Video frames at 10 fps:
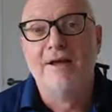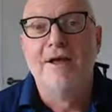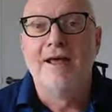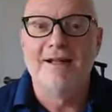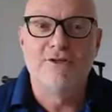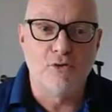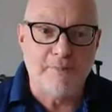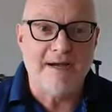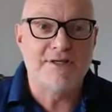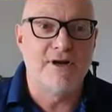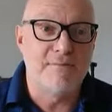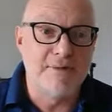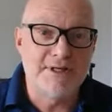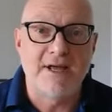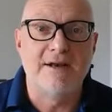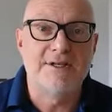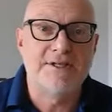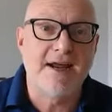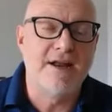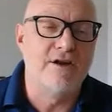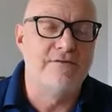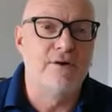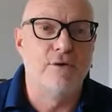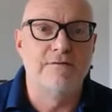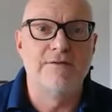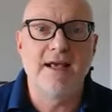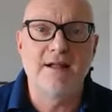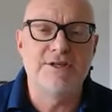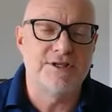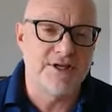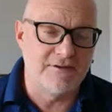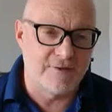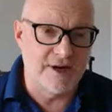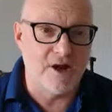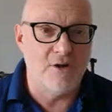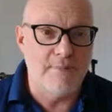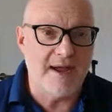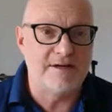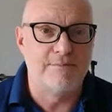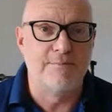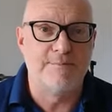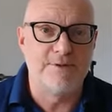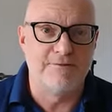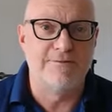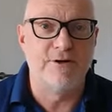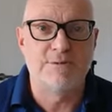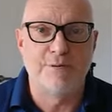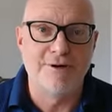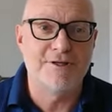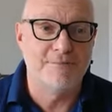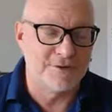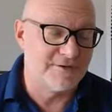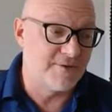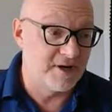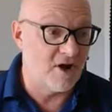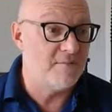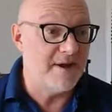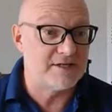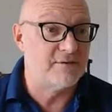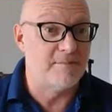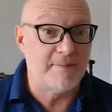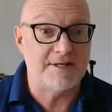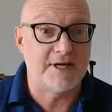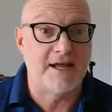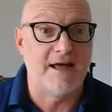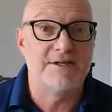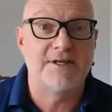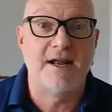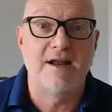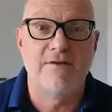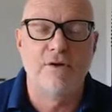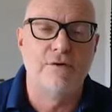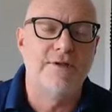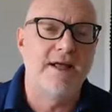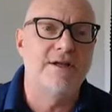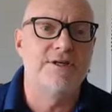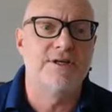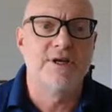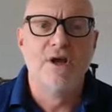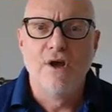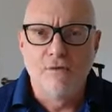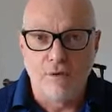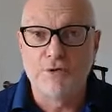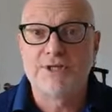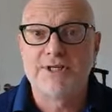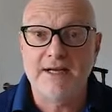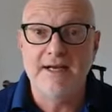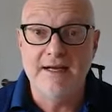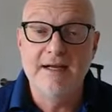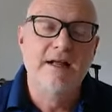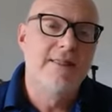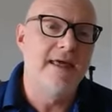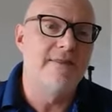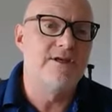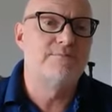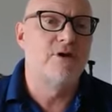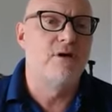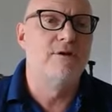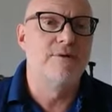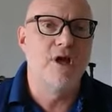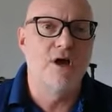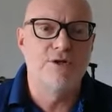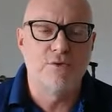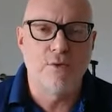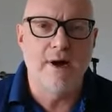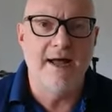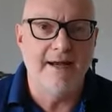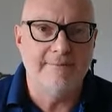It's all based on a misunderstanding of the law of negligence. And if we go back to first principles, if we go back to our basic understanding of the law of negligence, we'll see that this problem goes away.